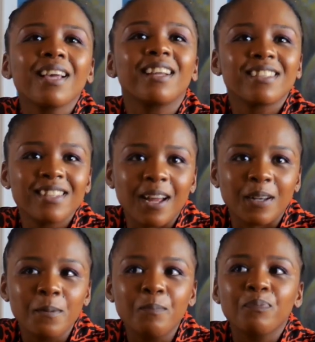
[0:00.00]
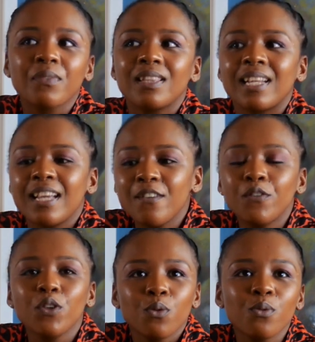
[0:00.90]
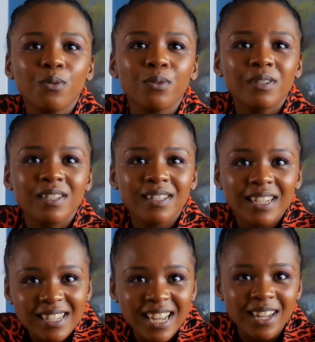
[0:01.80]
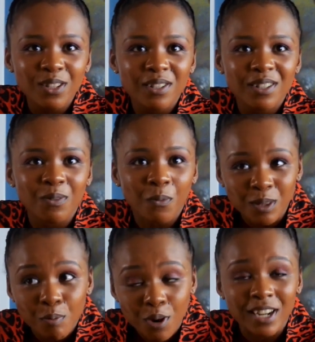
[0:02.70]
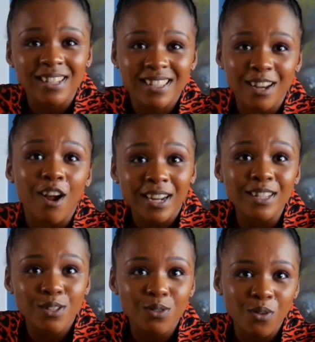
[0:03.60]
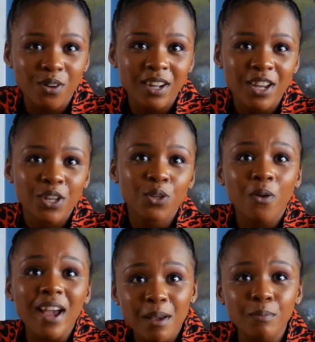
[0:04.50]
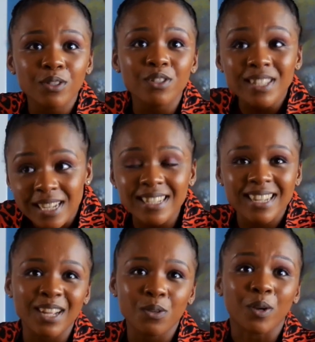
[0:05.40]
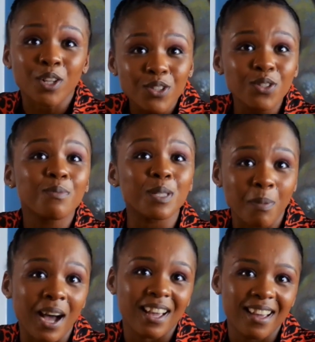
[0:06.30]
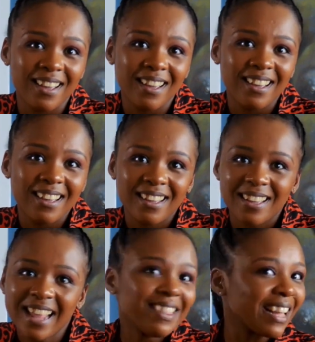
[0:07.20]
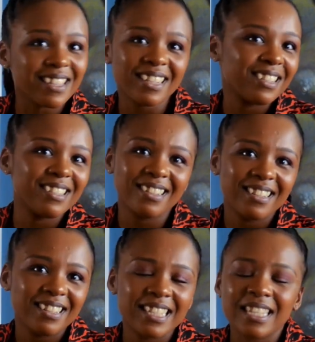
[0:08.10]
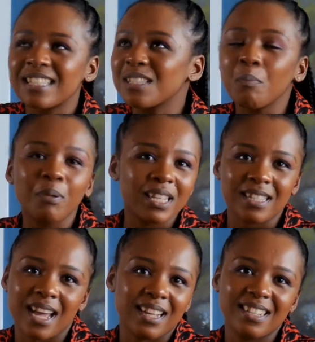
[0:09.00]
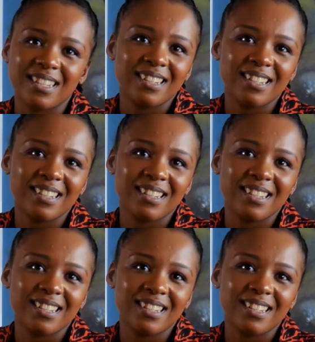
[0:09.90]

they understand that if you dictate the products that are in store, you are able to dictate what consumers buy. And that's it. It's as simple as that.